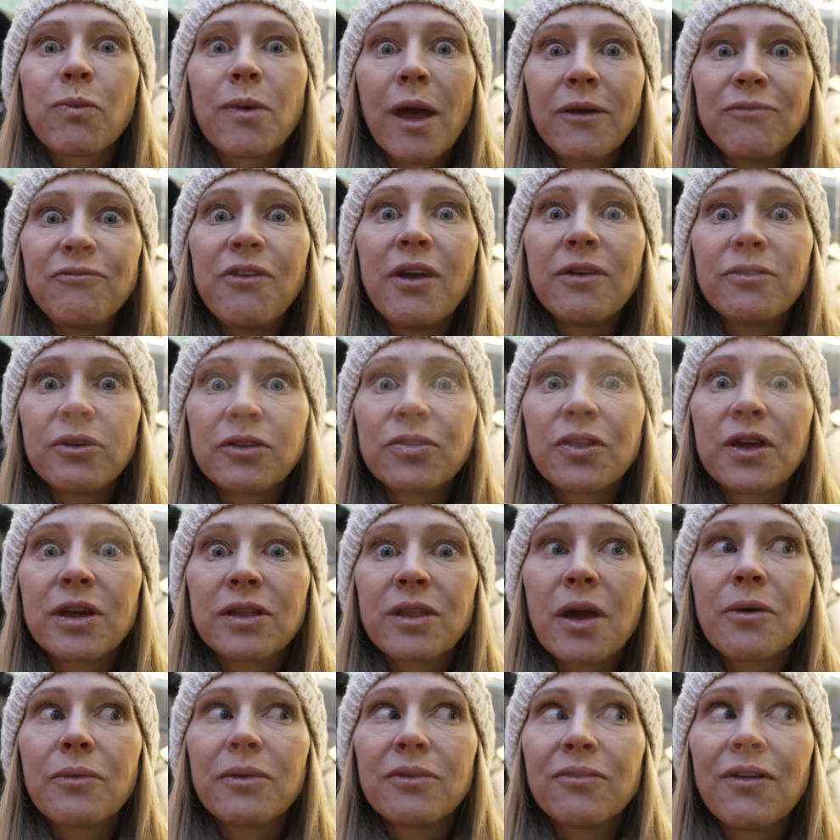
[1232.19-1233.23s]
my favorite thing
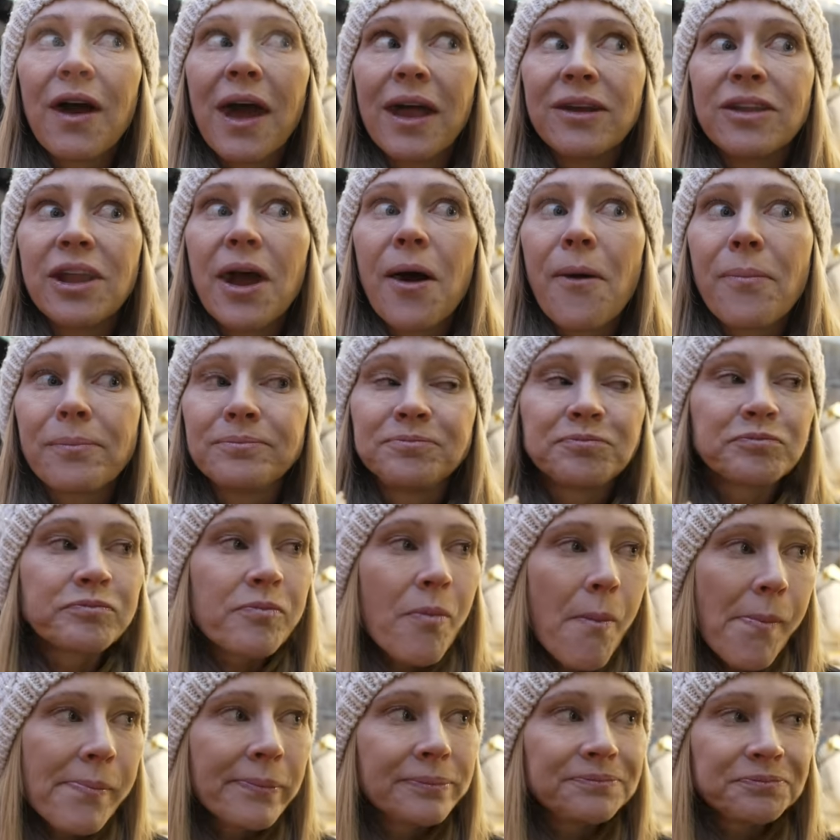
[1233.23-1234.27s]
that we've had now.
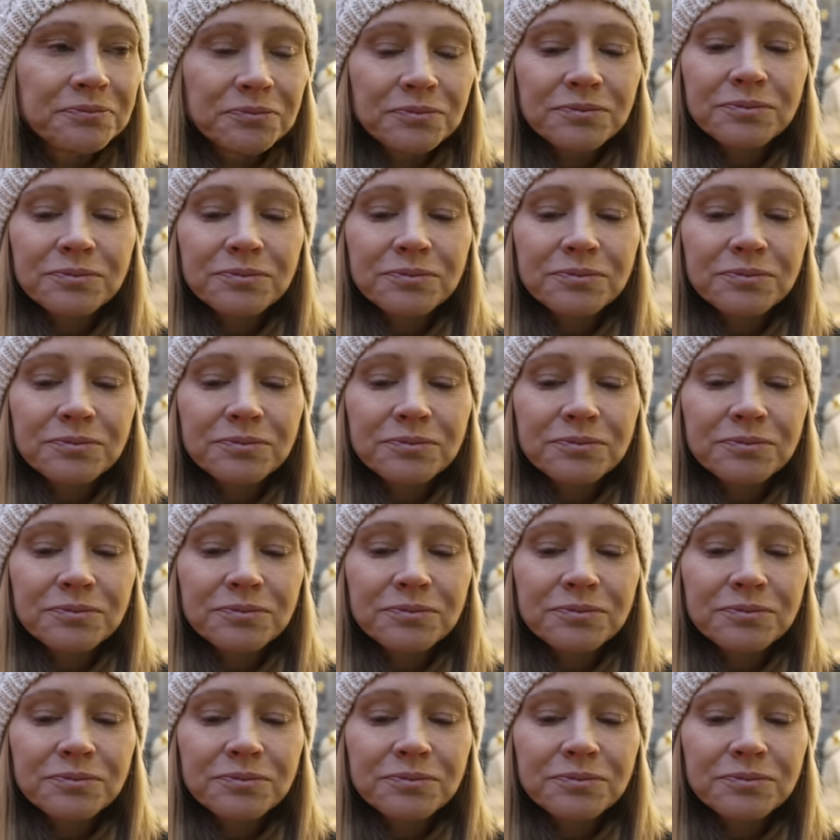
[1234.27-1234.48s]
Now time